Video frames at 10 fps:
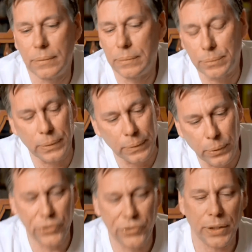
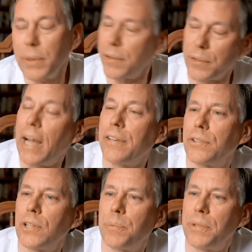we'll see what other
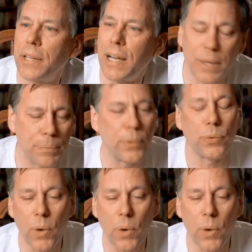isotopes they come up with.